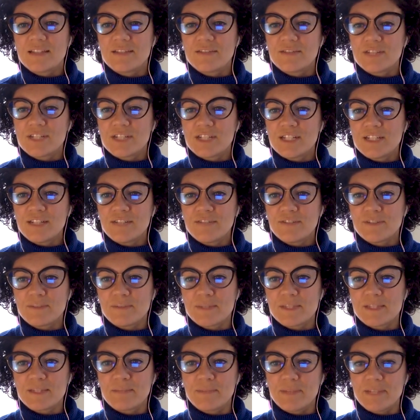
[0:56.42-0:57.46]
He's originally
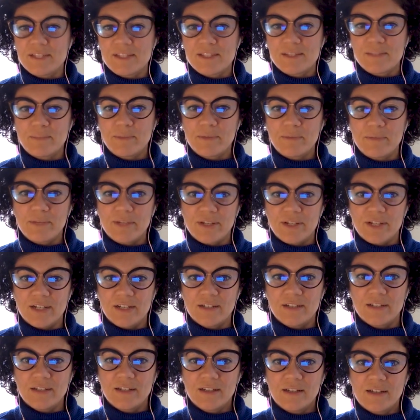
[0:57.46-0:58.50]
from Smith's,
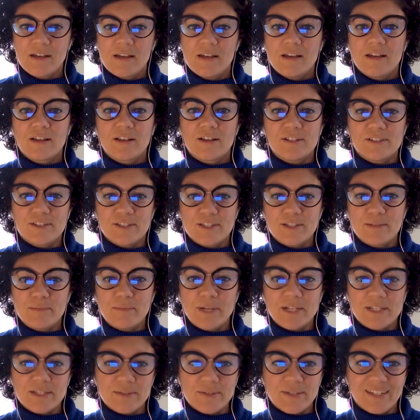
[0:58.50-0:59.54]
Bermuda, calls
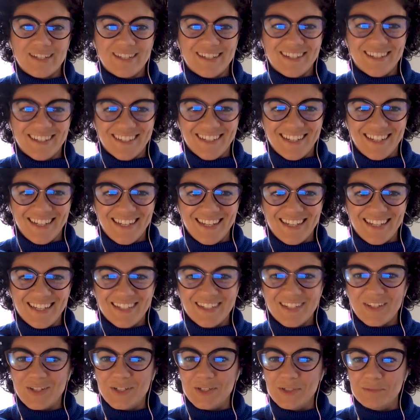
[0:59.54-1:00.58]
New Brunswick a
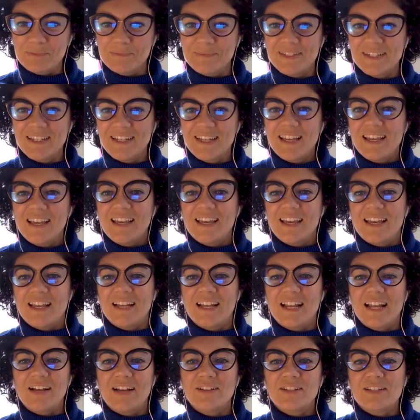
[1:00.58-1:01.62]
Canadian home,
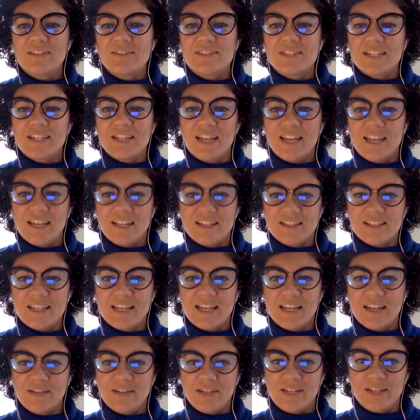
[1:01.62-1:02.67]
and now lives in Hants
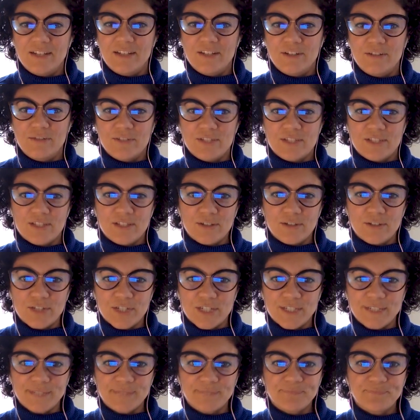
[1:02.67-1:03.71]
County in Nova
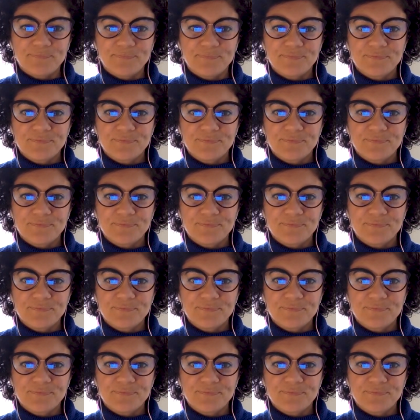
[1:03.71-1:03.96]
Scotia.